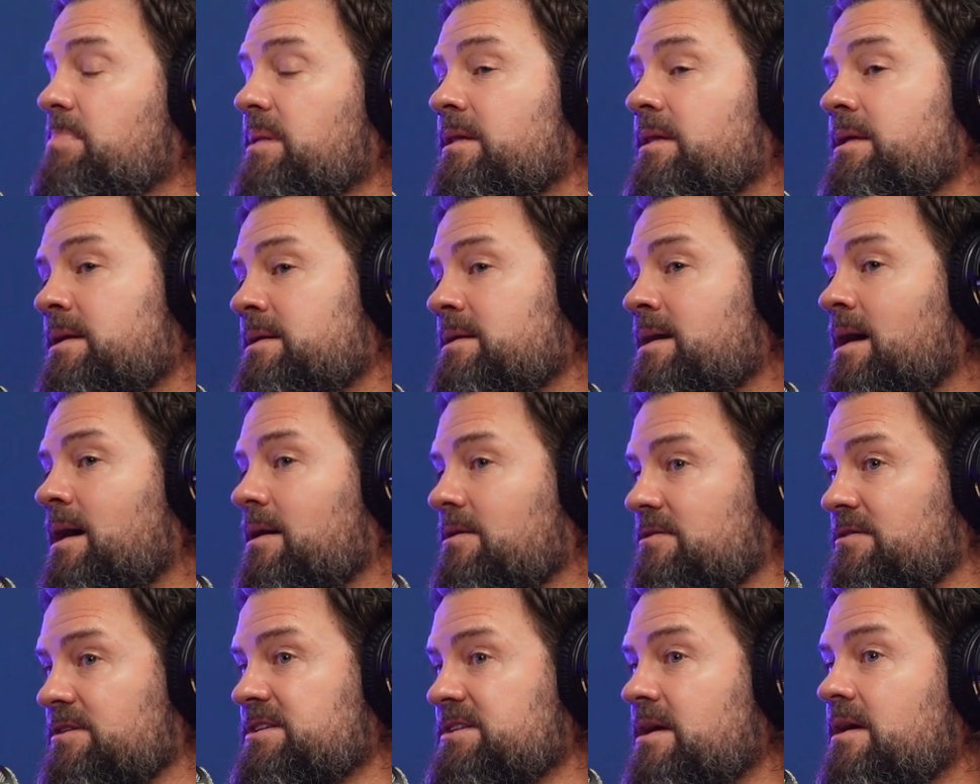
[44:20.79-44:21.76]
billion
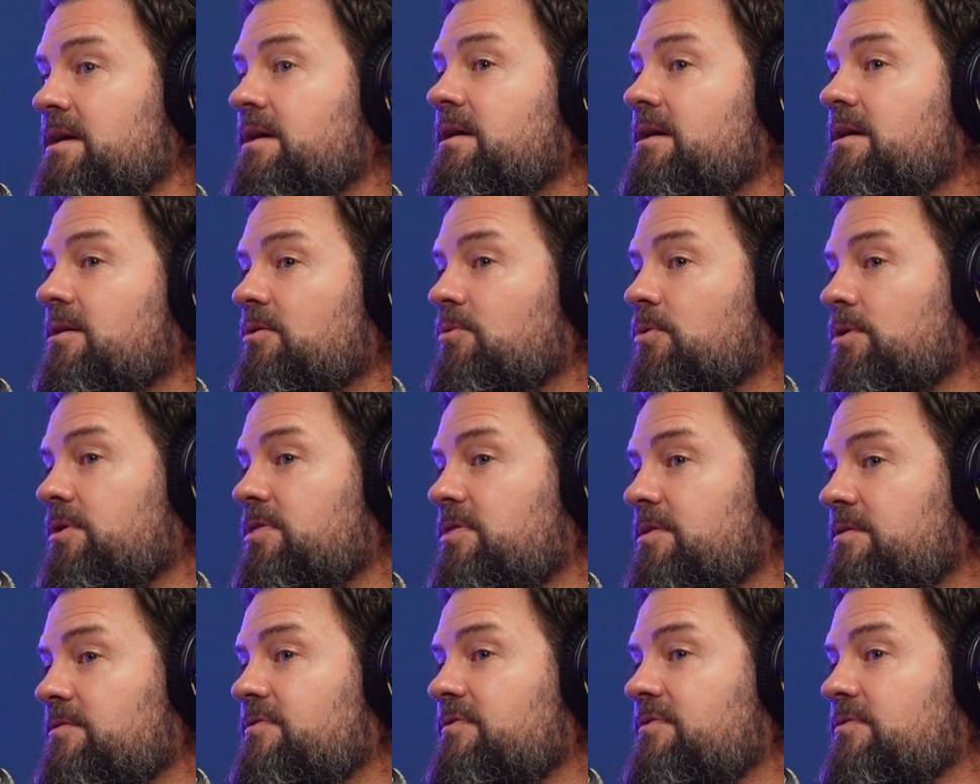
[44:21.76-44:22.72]
worth
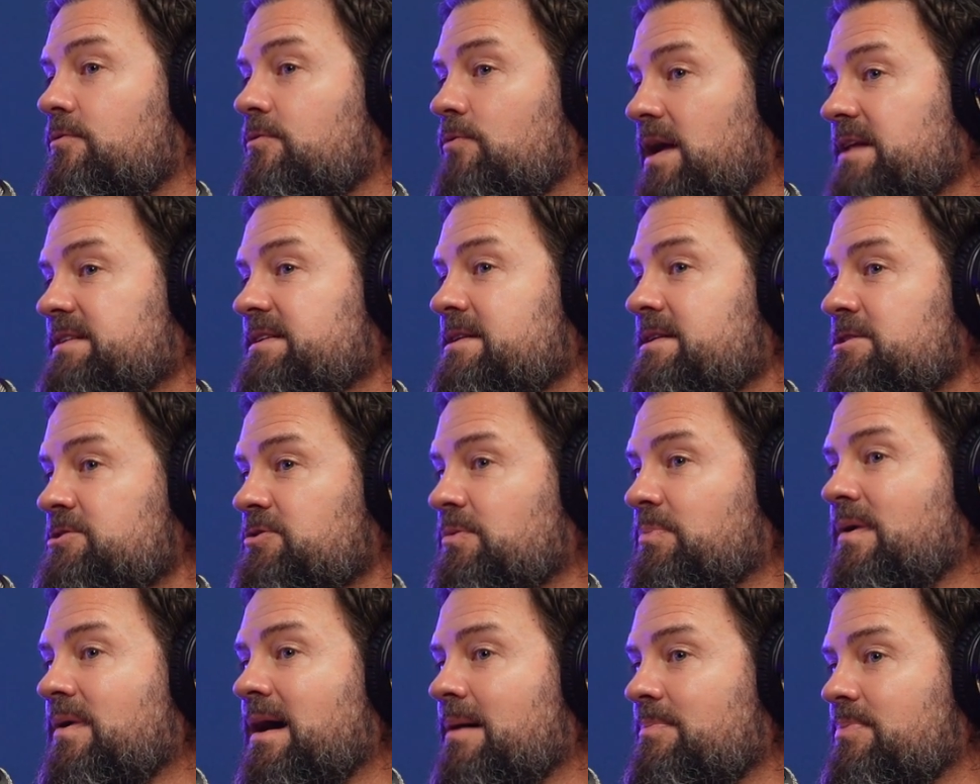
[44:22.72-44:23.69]
of residential
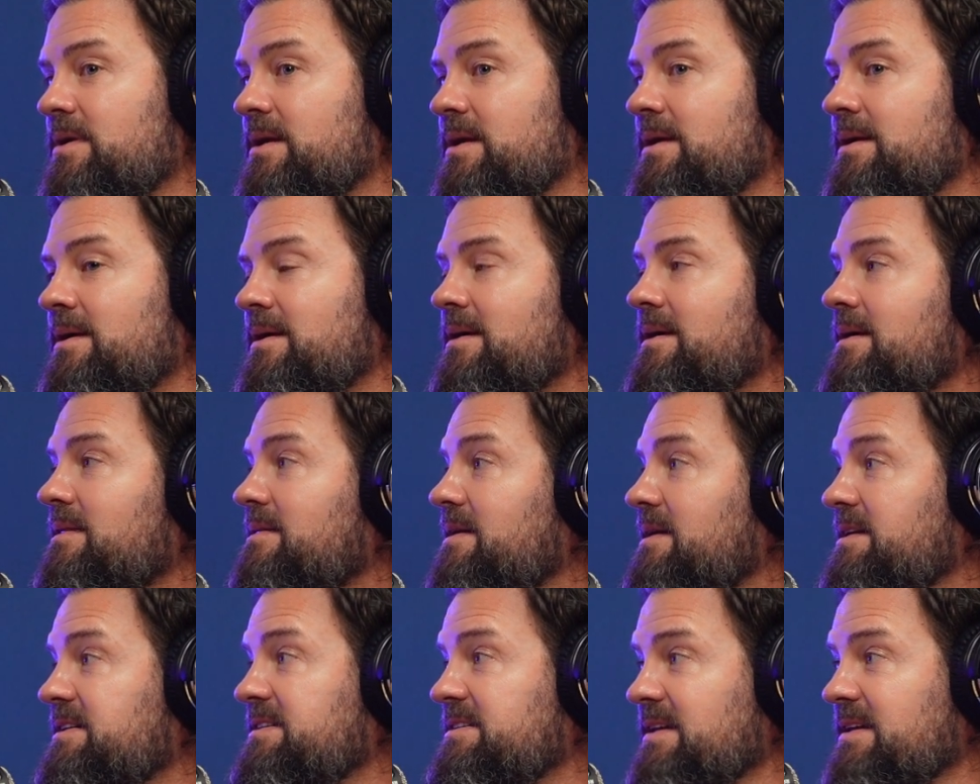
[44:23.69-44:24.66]
property
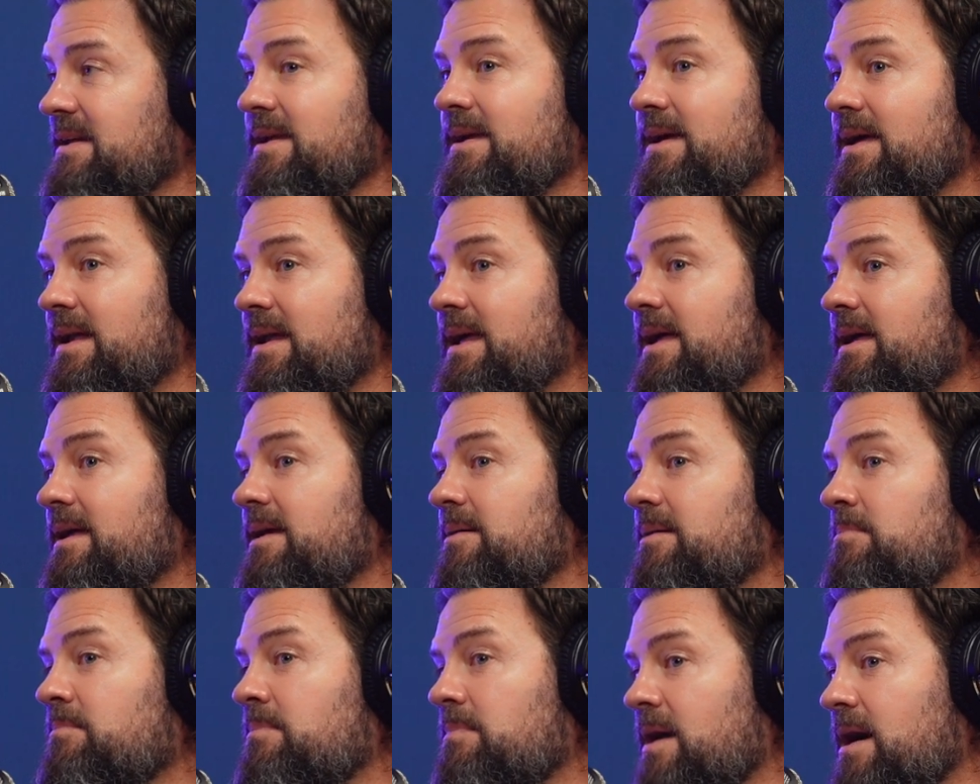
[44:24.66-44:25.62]
that is sitting in a
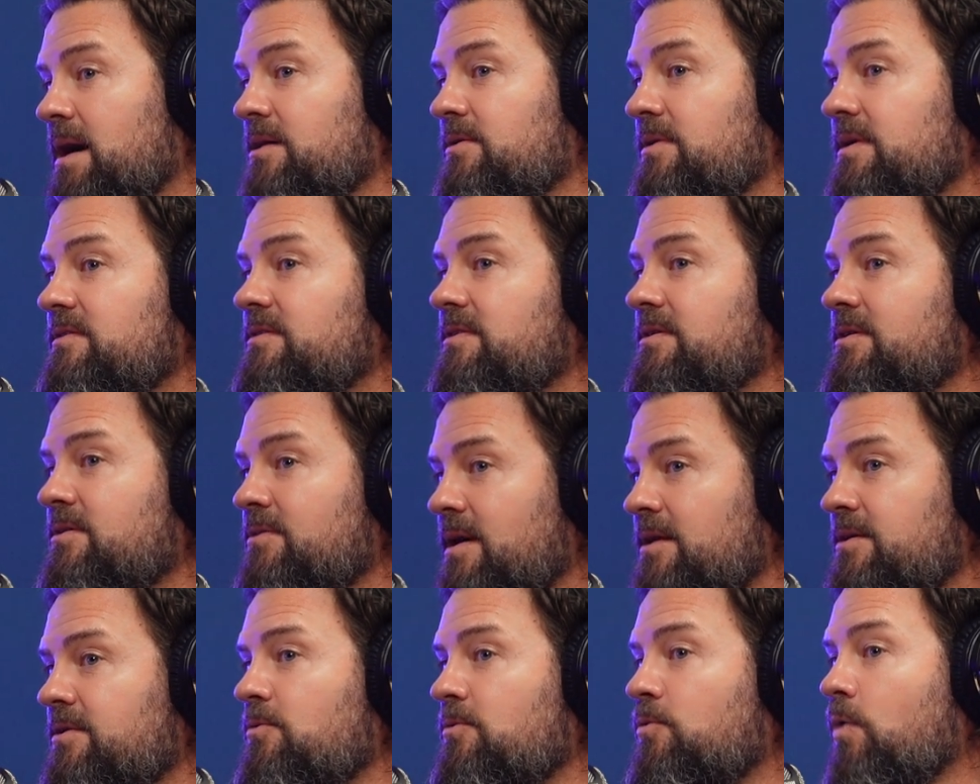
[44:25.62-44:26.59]
moderate to
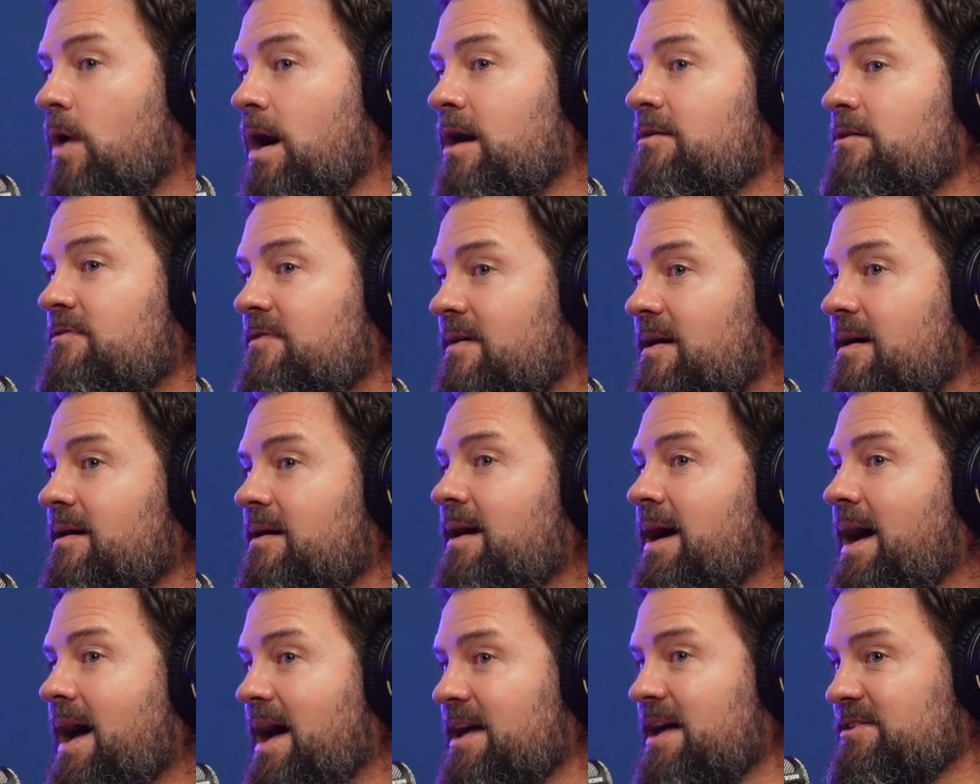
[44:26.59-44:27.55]
greater wildfire
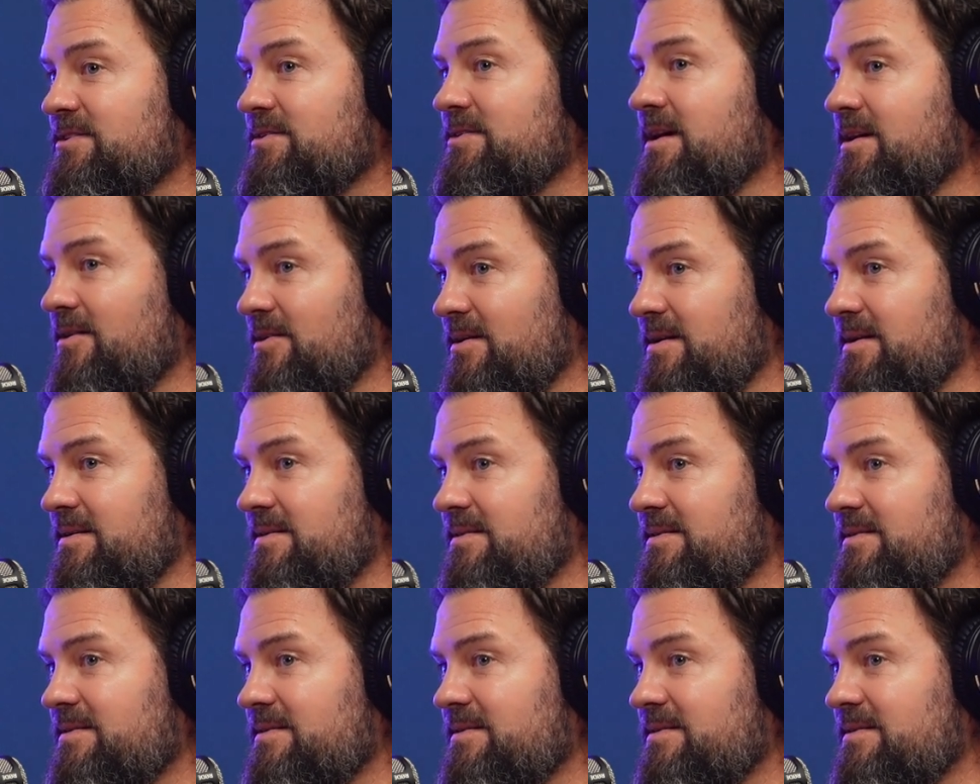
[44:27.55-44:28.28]
hazard area.